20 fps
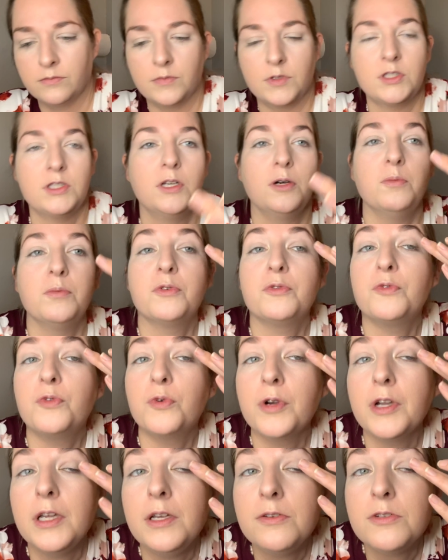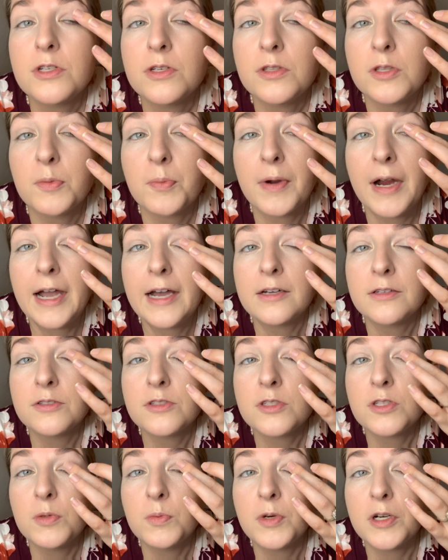So before you do the
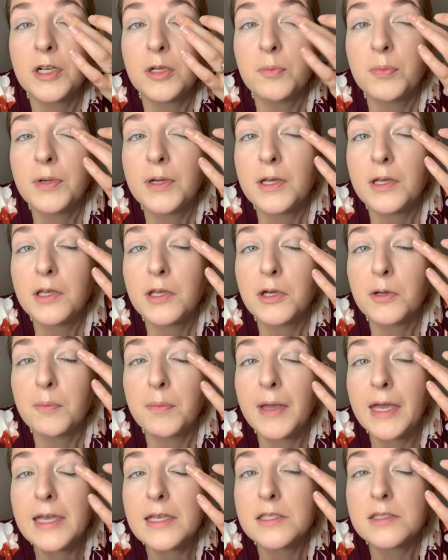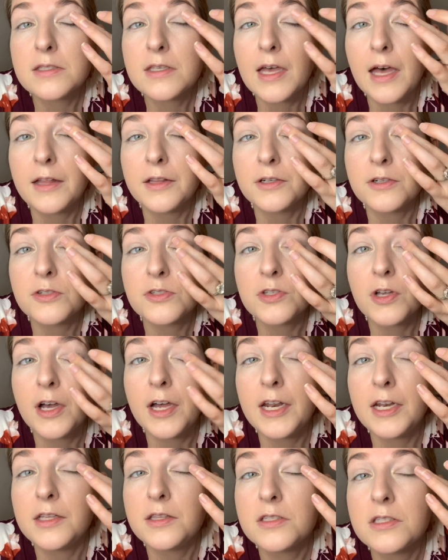browns, you wanna put your base colors
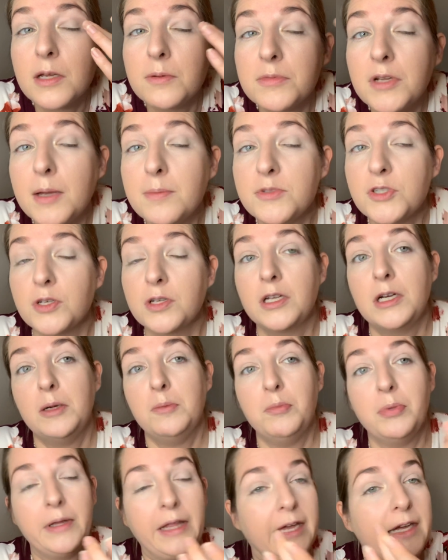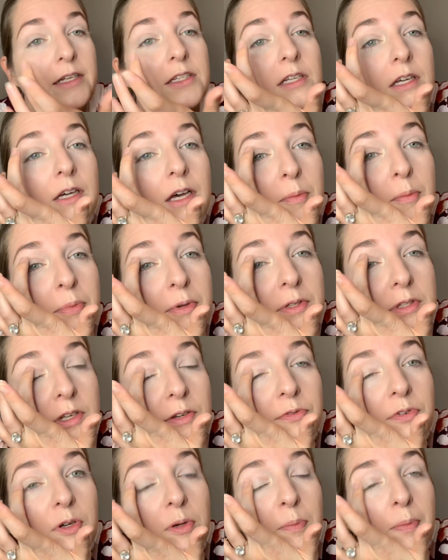on, and sometimes you're gonna blend a couple
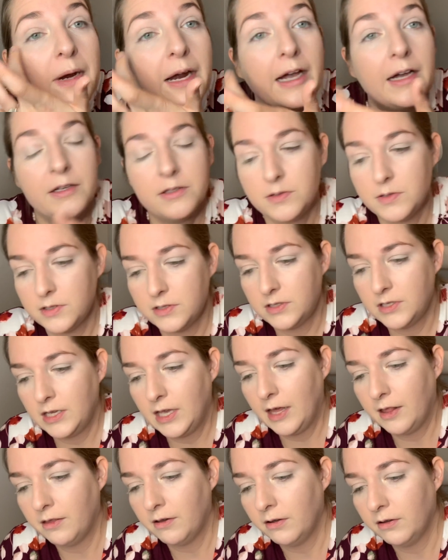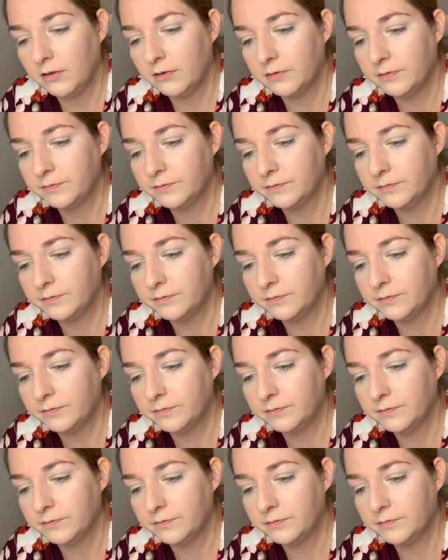different browns together.